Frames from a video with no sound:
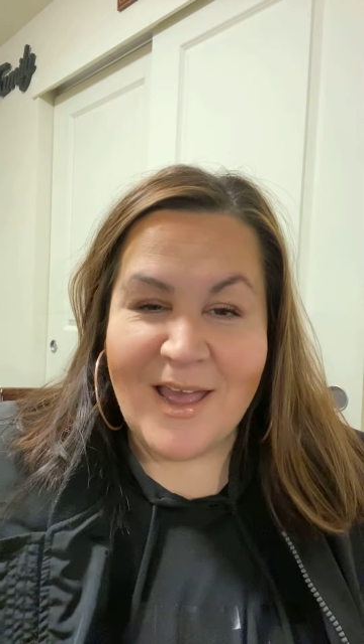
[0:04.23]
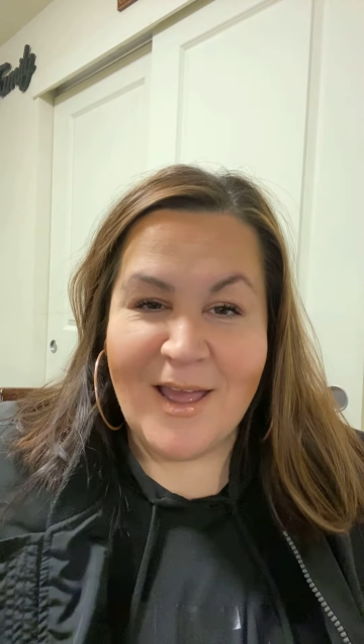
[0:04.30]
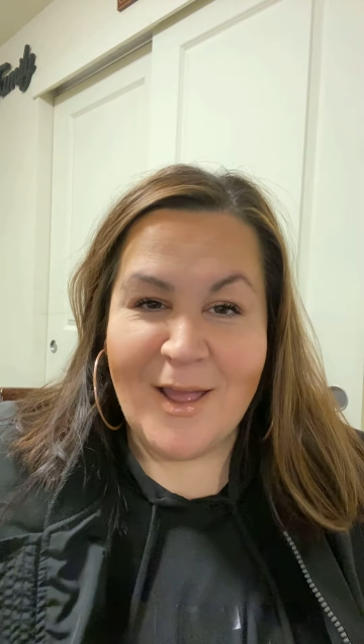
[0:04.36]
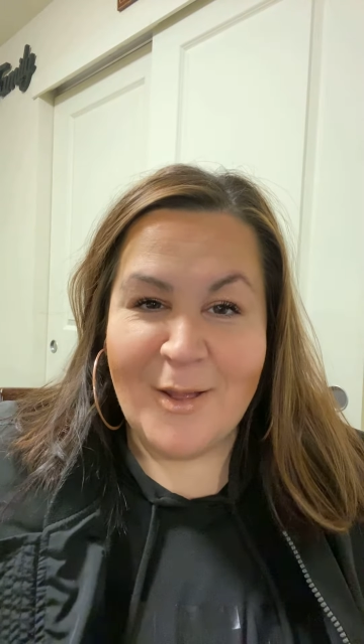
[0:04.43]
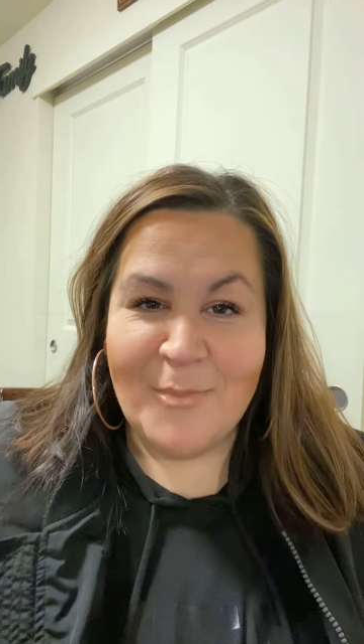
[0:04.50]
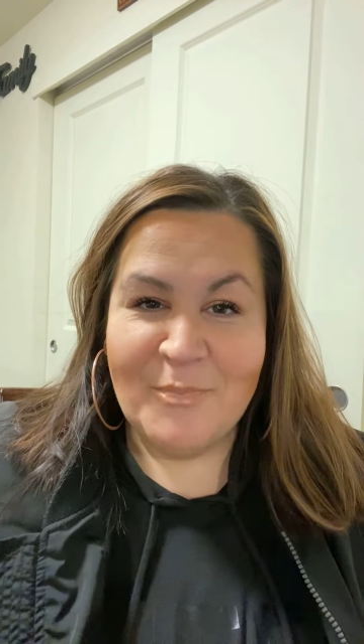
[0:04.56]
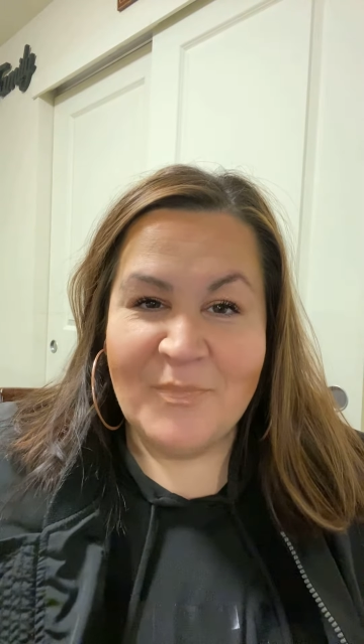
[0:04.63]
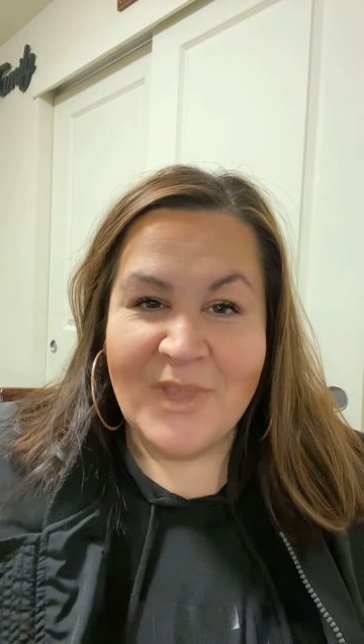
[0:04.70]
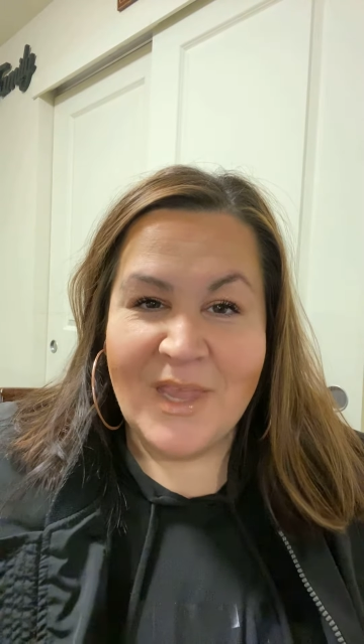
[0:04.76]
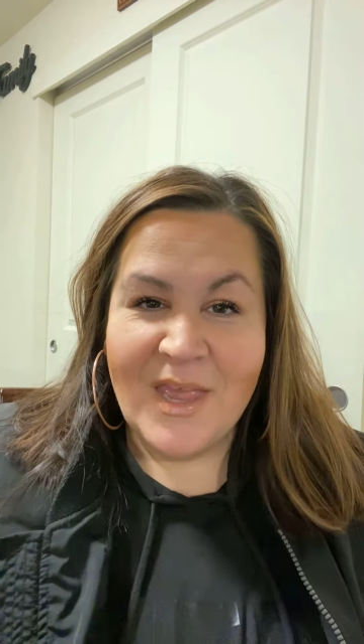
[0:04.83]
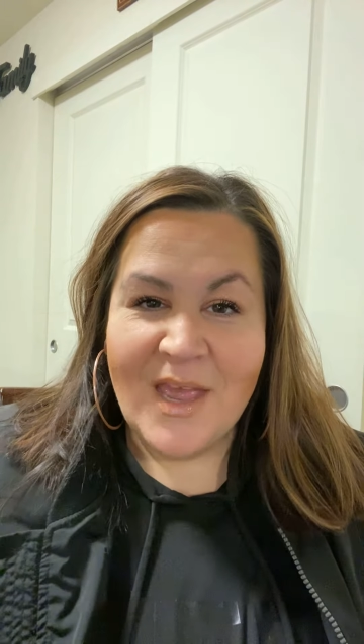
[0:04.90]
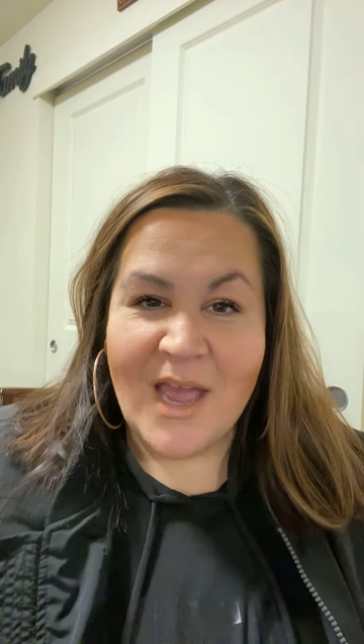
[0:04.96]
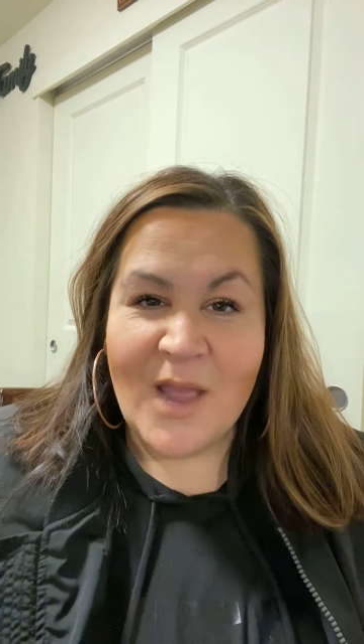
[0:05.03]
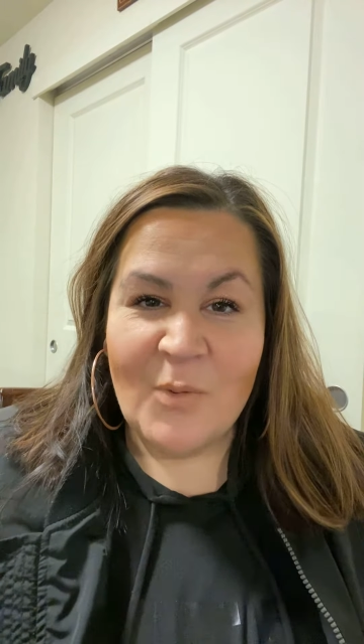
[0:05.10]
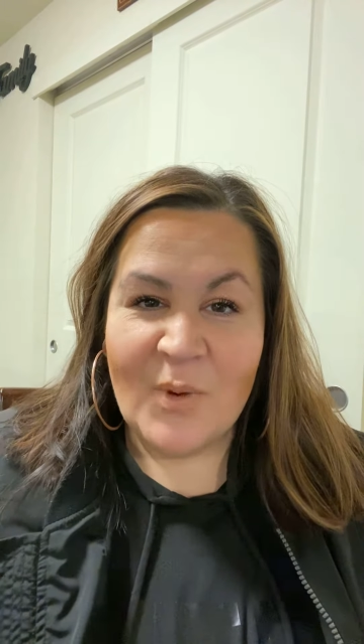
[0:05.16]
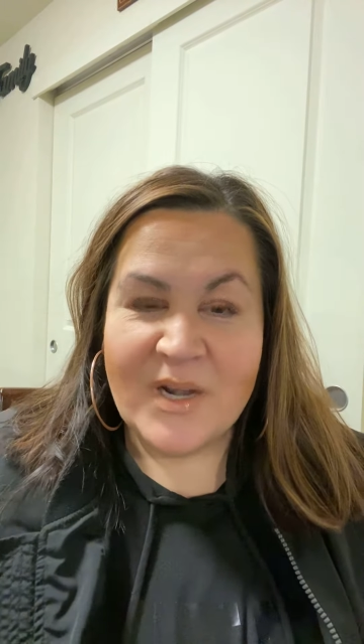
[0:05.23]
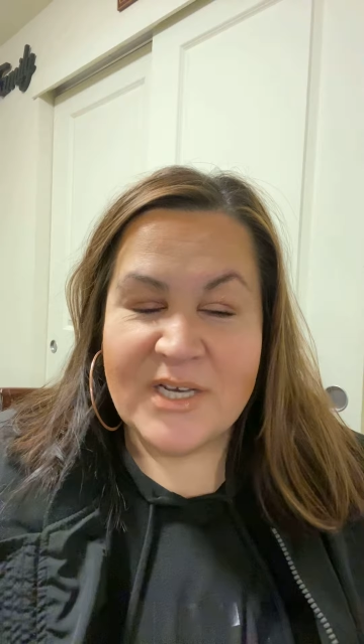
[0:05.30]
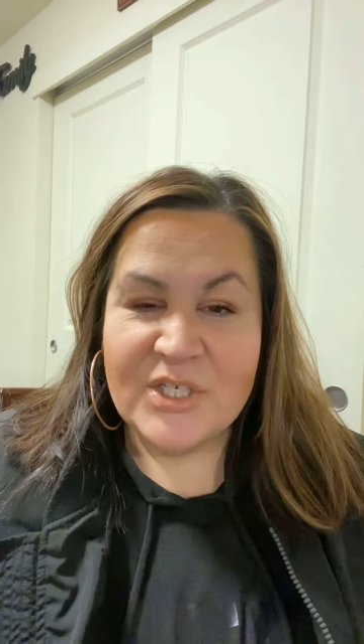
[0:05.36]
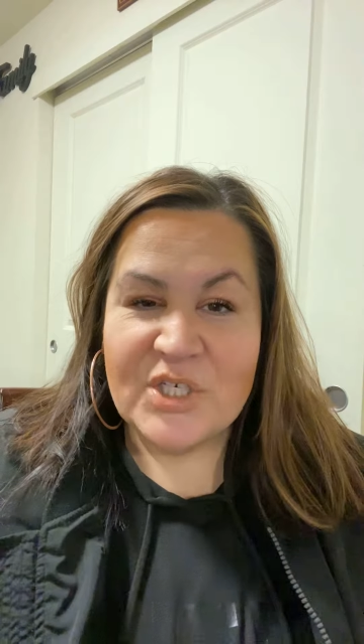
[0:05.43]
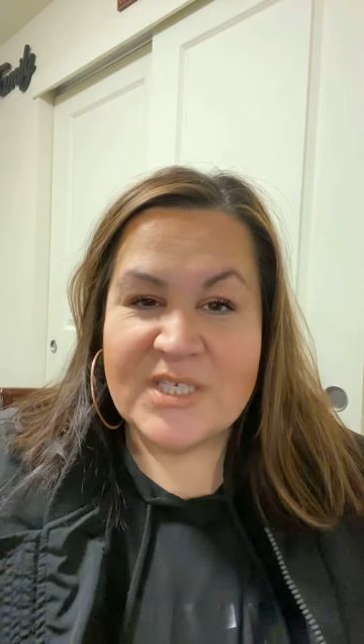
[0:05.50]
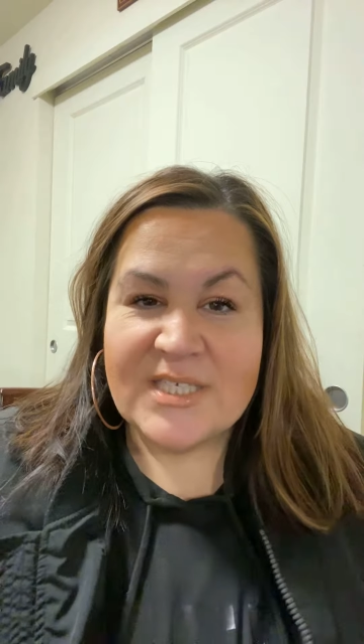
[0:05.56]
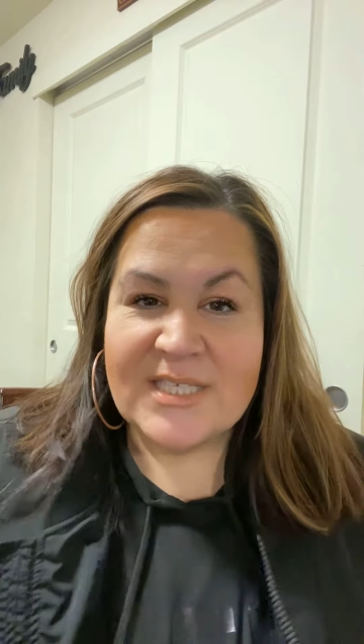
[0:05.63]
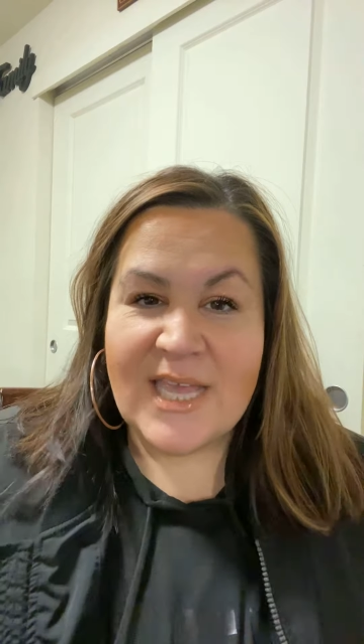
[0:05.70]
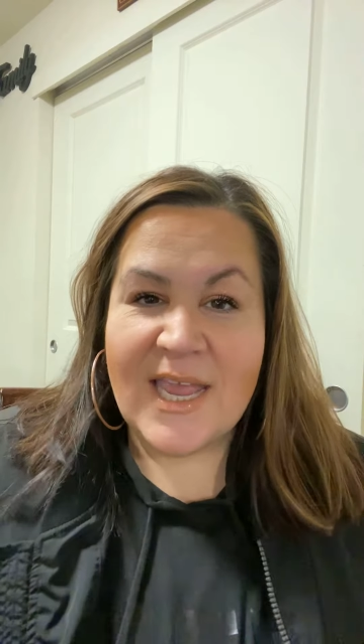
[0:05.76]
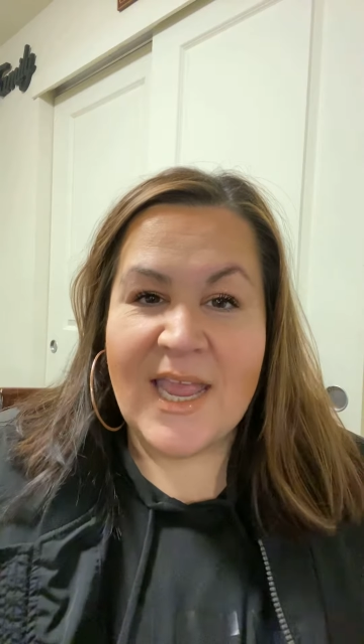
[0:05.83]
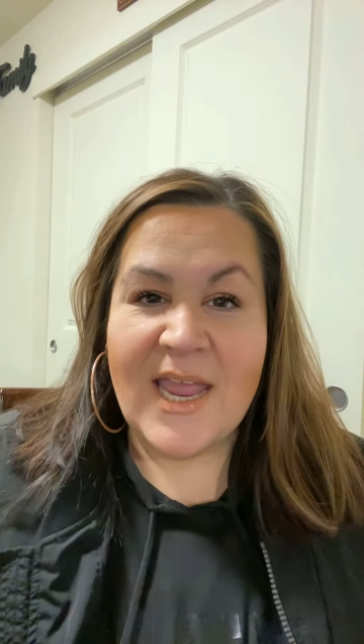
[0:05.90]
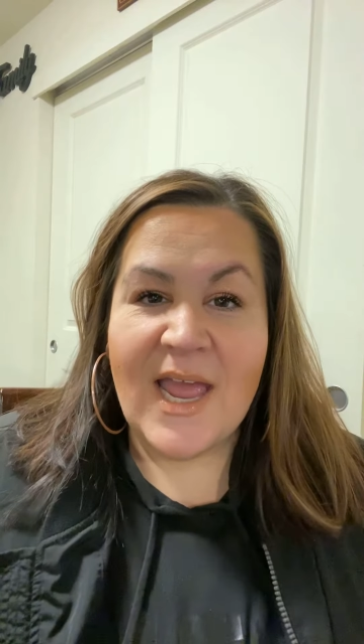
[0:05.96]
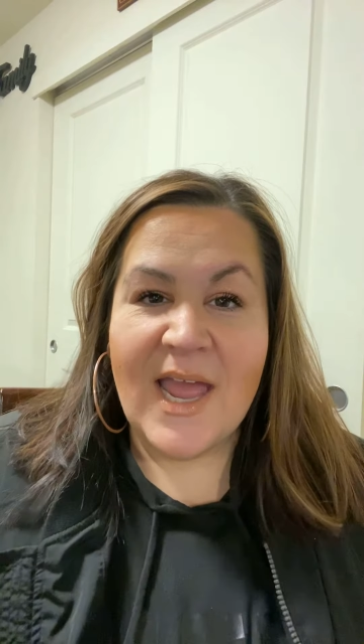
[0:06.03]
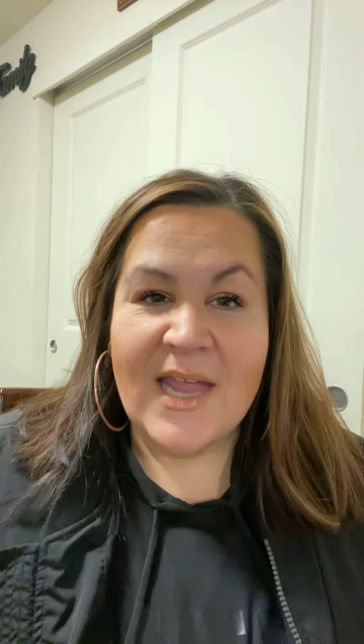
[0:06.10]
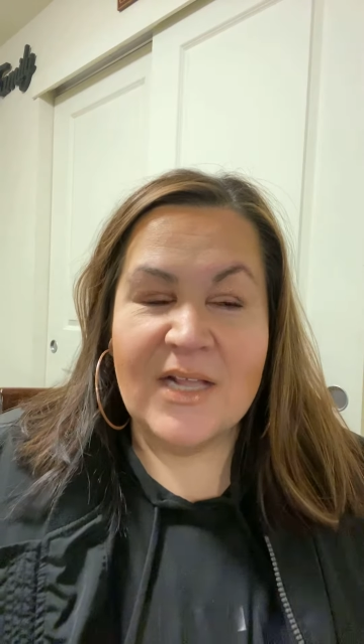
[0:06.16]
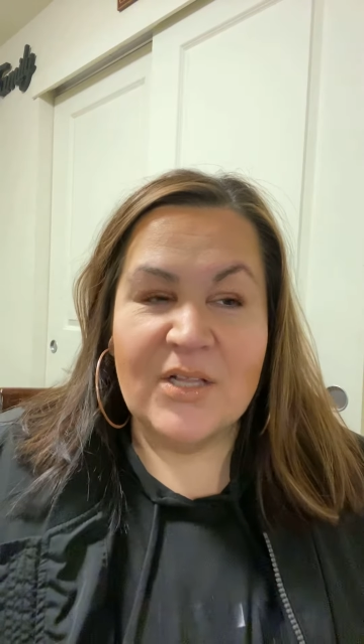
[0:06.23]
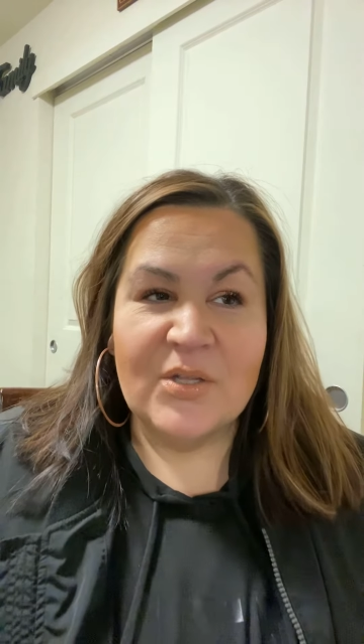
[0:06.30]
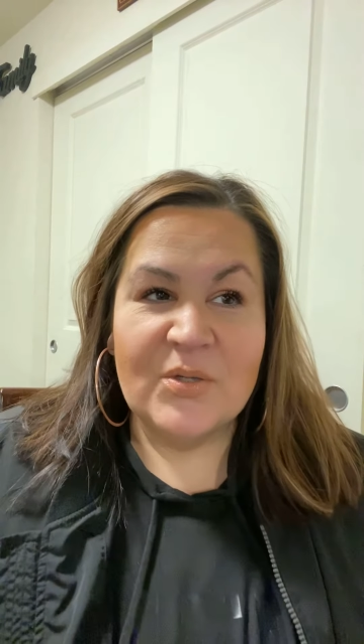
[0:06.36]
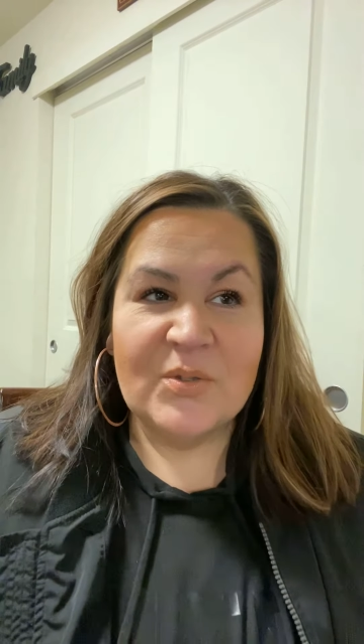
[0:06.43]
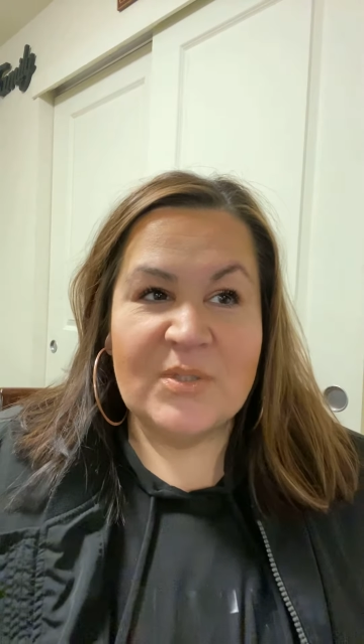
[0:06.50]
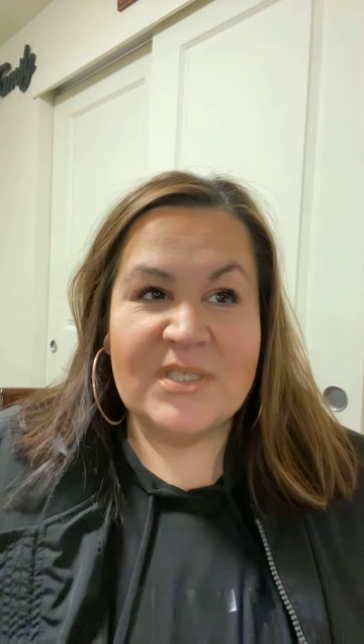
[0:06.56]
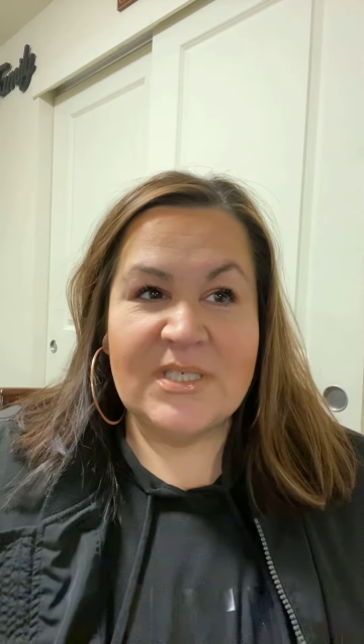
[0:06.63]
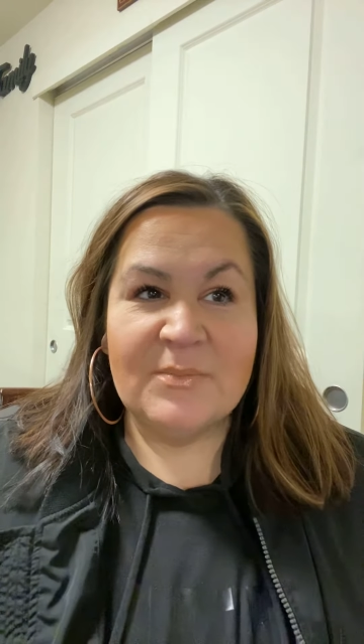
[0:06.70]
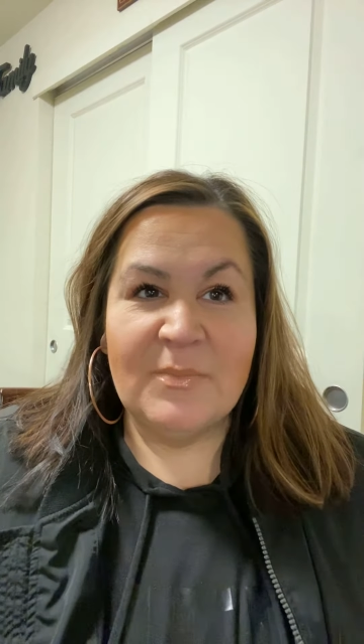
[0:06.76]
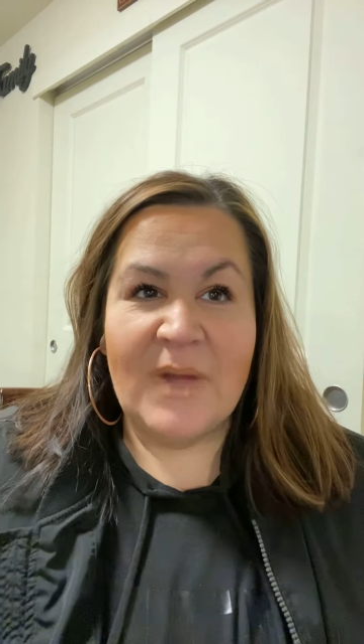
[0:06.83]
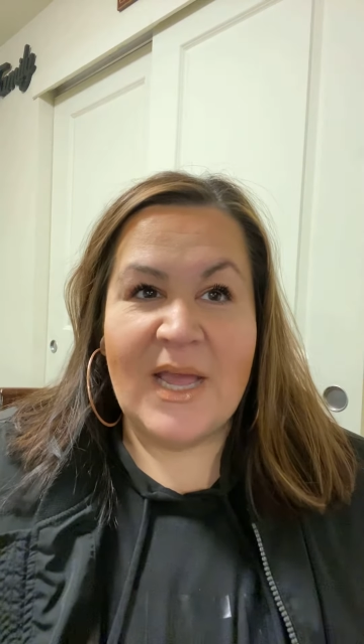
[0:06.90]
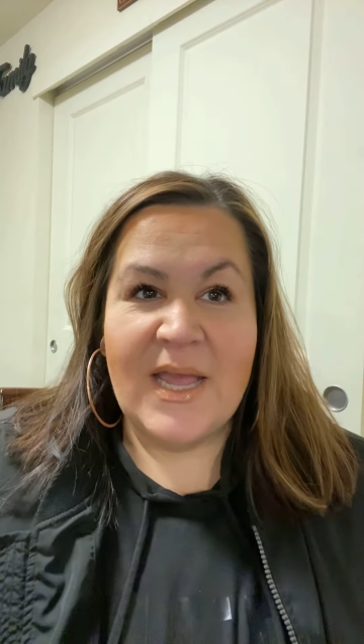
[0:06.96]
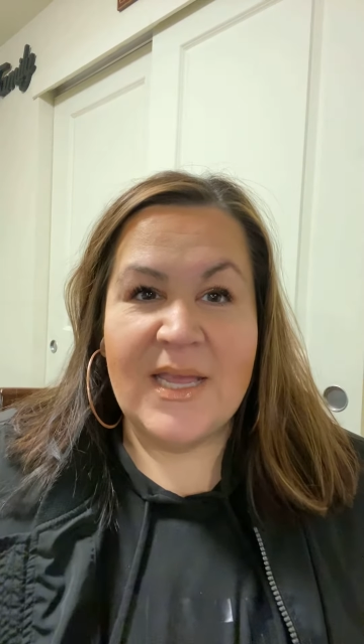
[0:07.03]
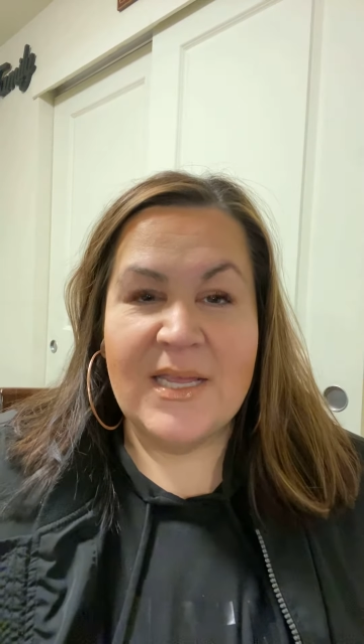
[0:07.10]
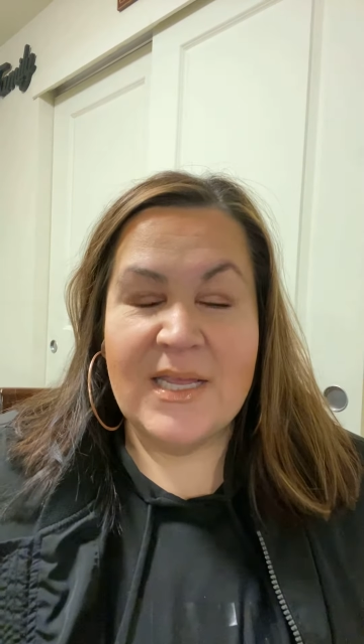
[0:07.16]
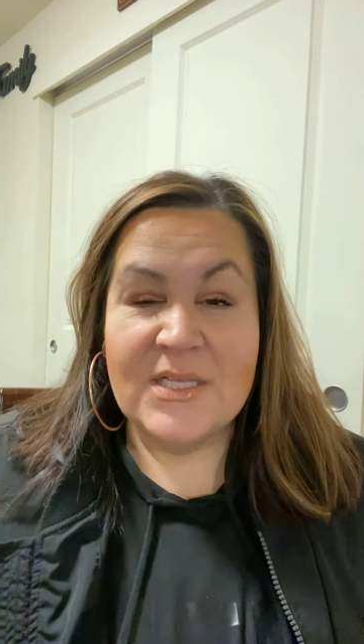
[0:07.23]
I wanted to just say I closed my